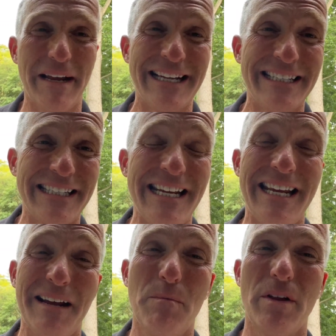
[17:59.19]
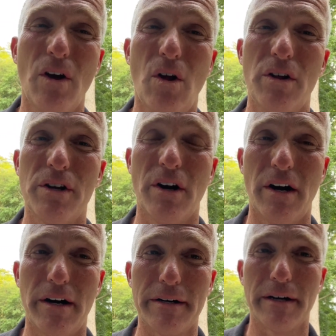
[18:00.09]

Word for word: and seek Him with all your heart.